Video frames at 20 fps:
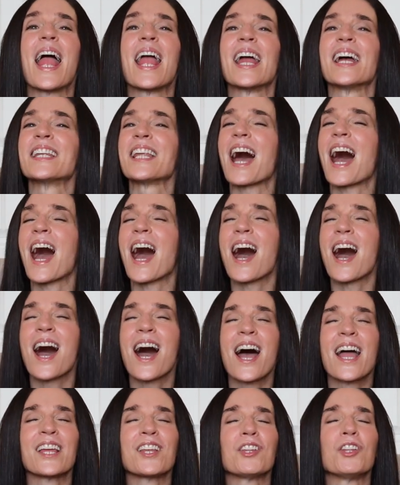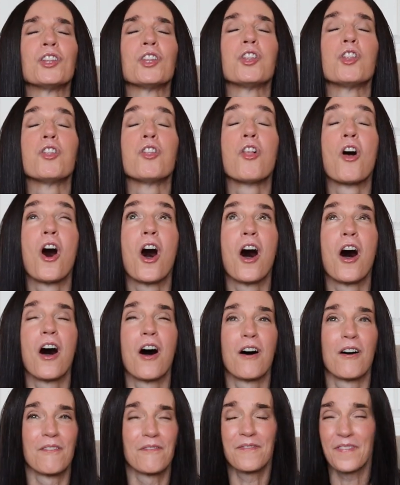and I
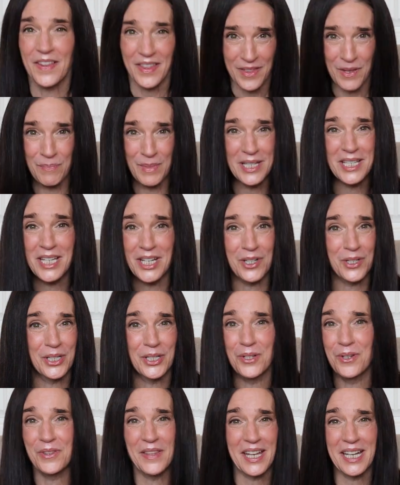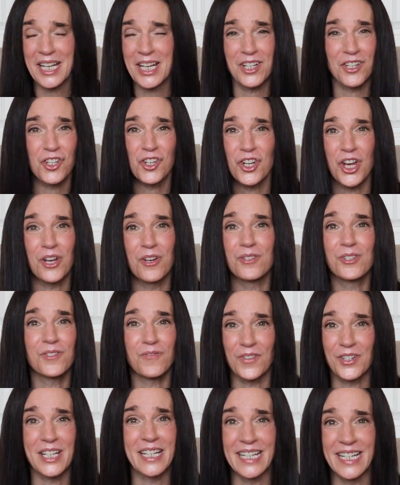love the material that he
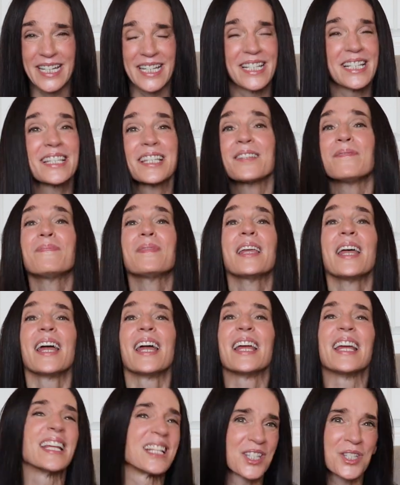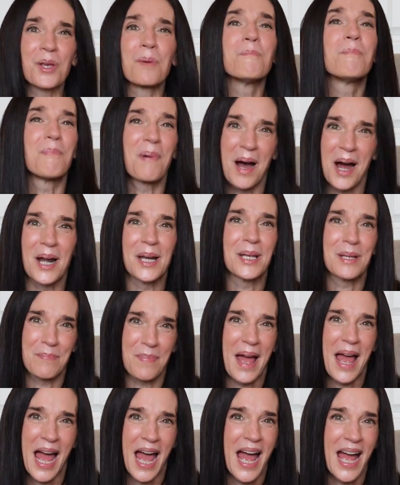chose for his. It's a body
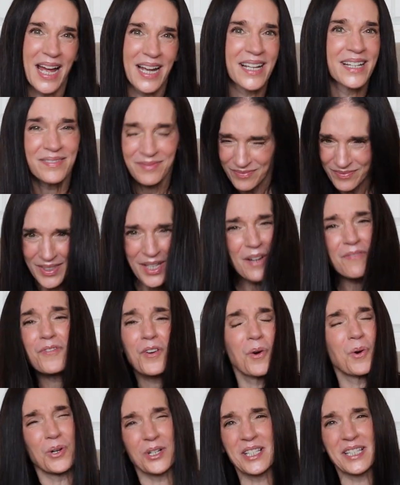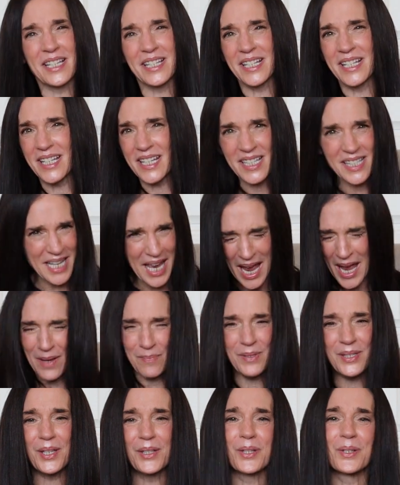bag. Of course it is.
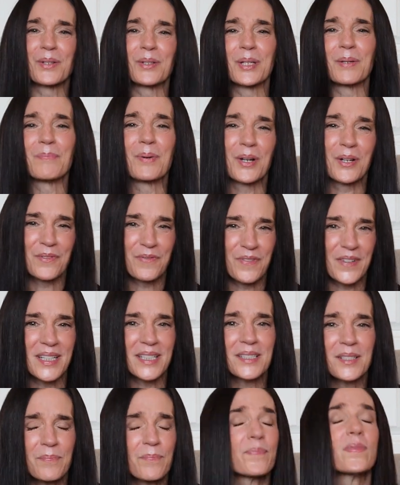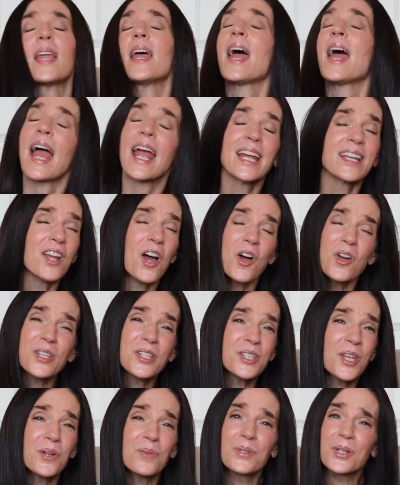Absolutely perfect. And
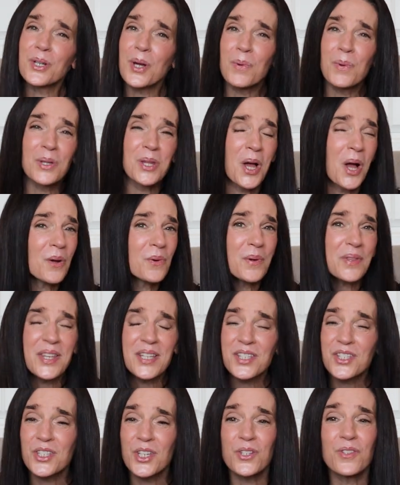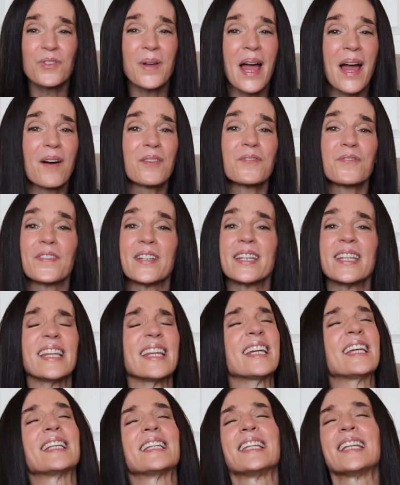also, to go along with his new
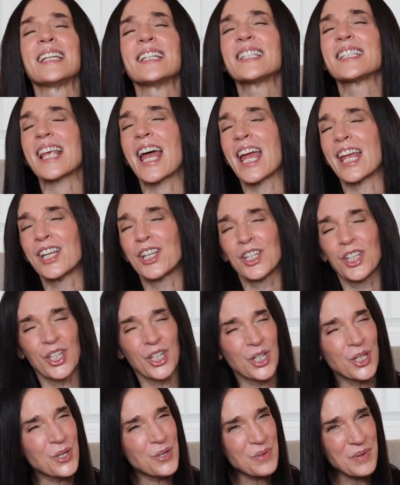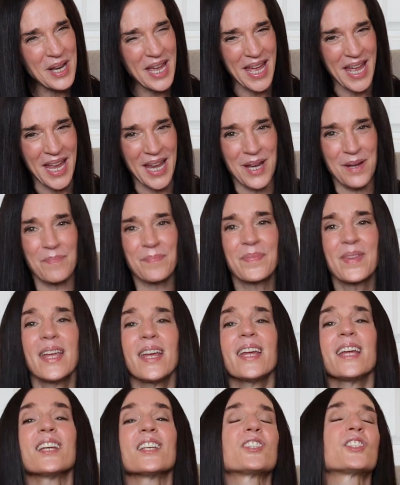outfit, he needs a new name.
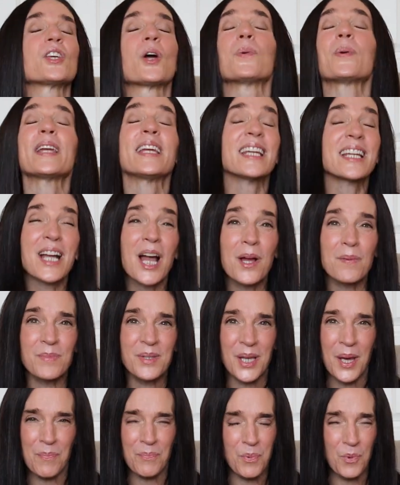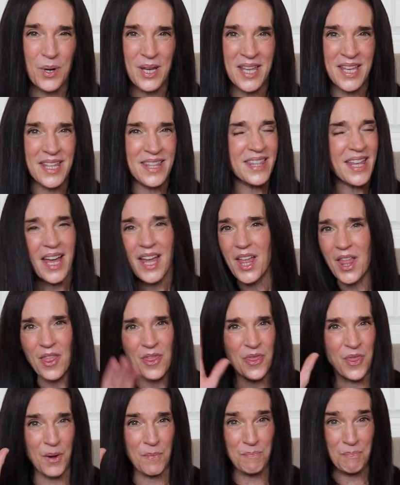So he comes up with
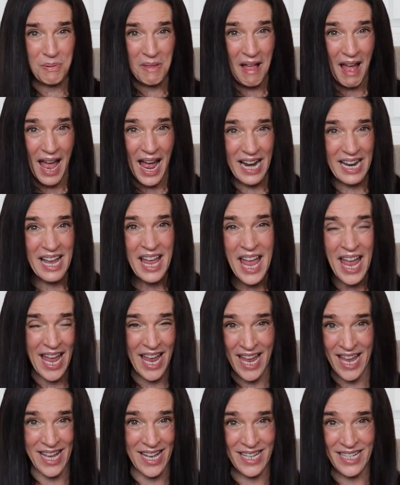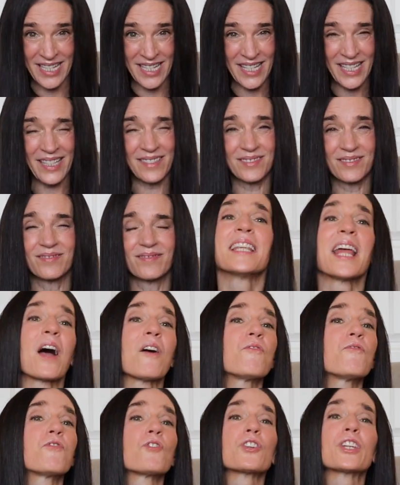the Black Hand.
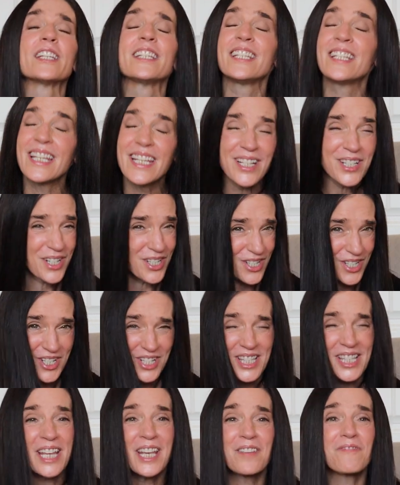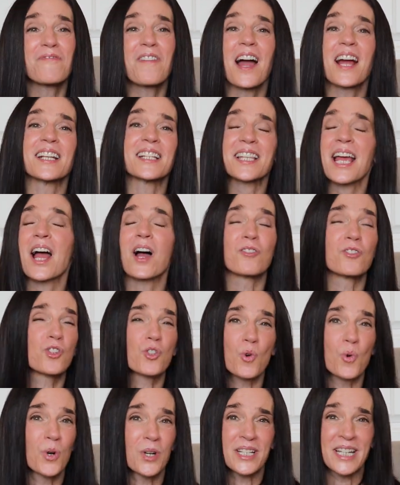Now, for years, he fights Hal
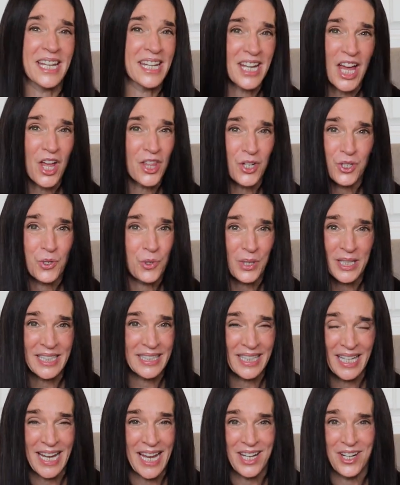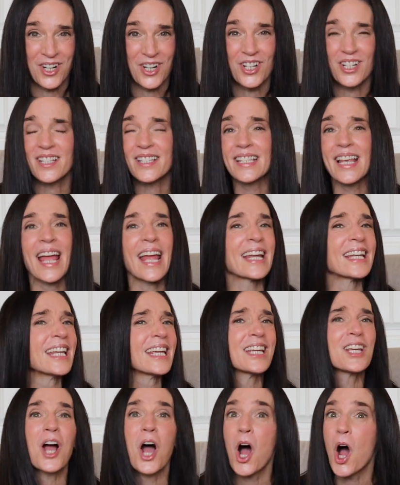Jordan and other Green Lanterns, and
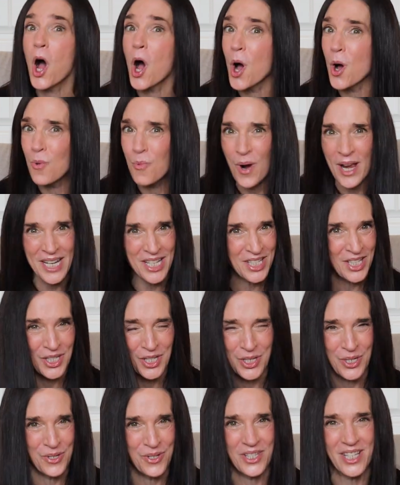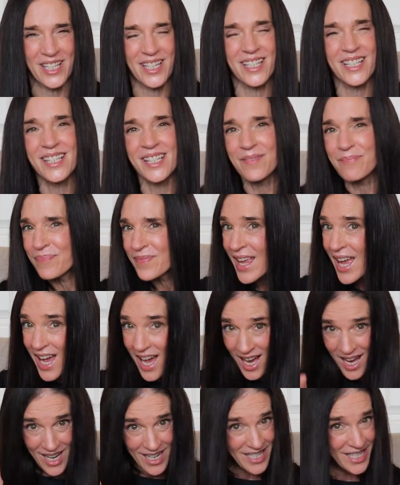he always loses.
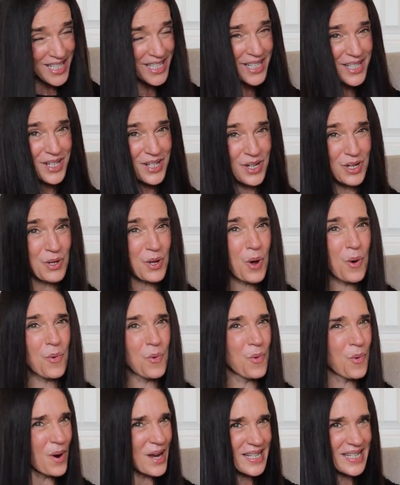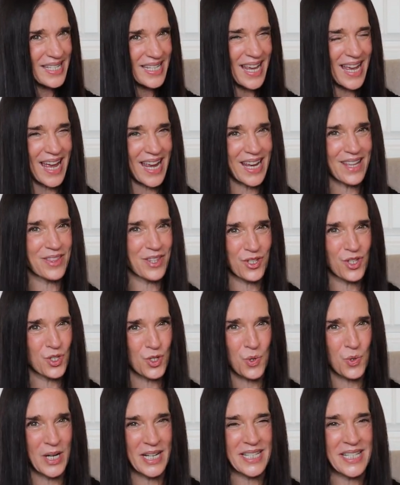Until one day, the
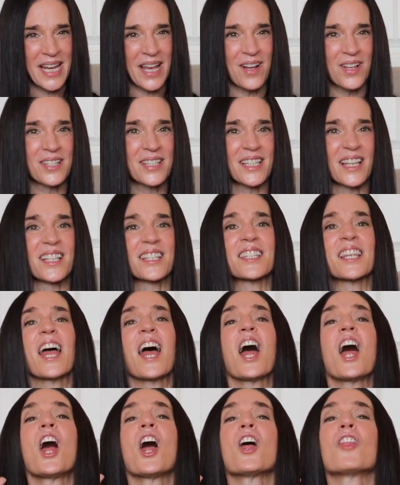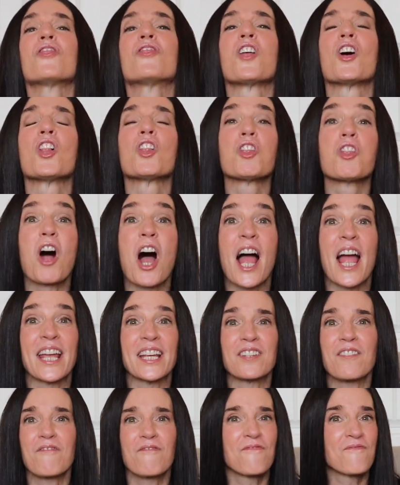story tells us, the
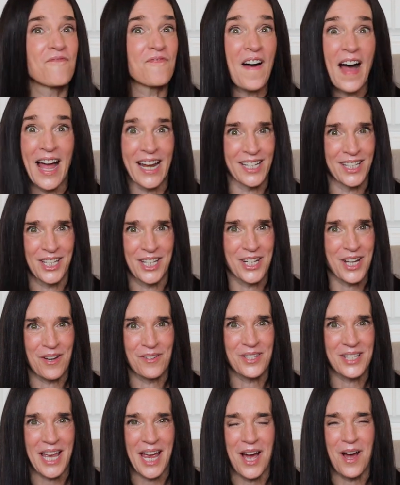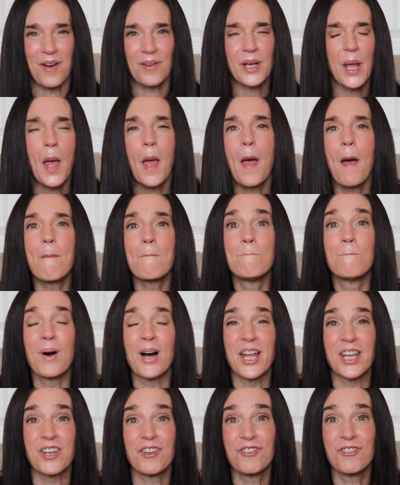light finally goes out,
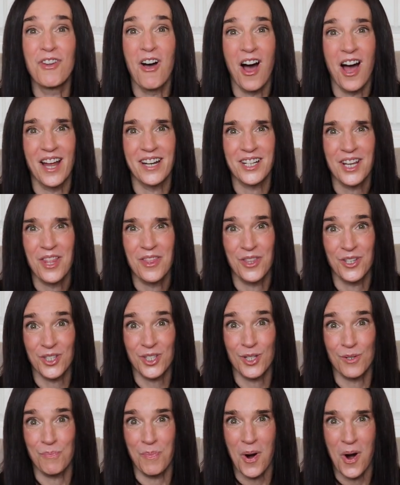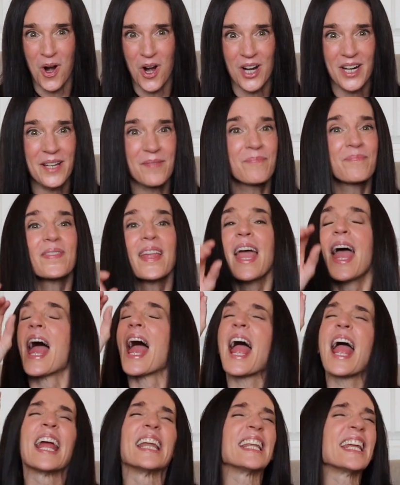but not the spark.
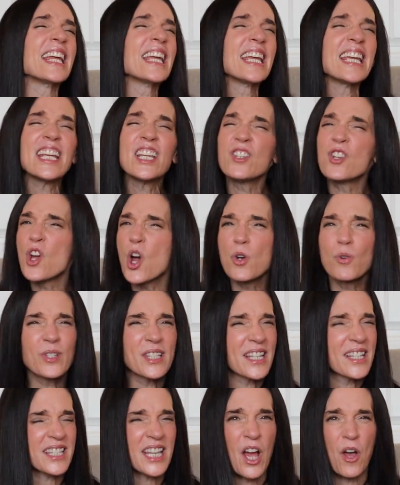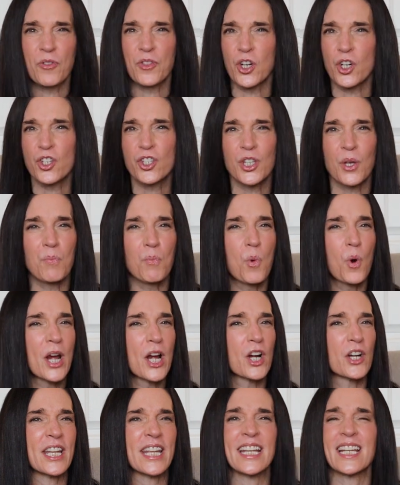And he knows it's out there
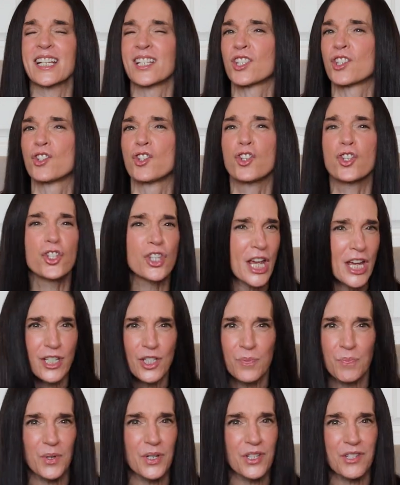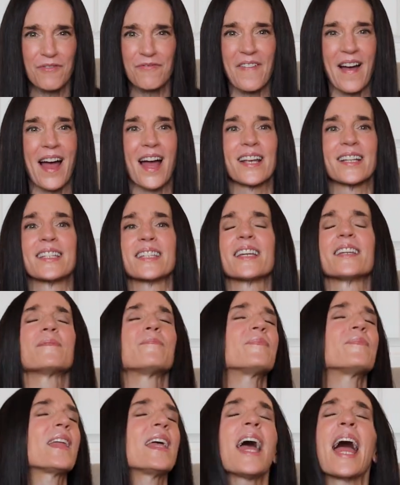somewhere, and he is desperate to find it
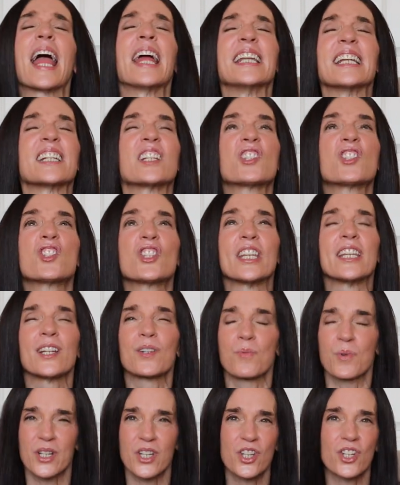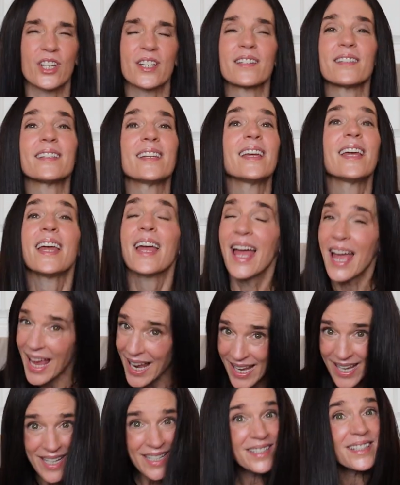and extinguish it.
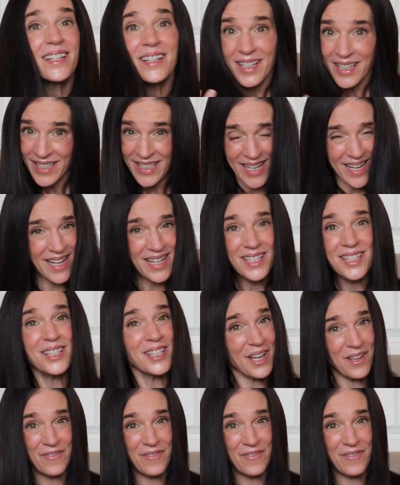And yes,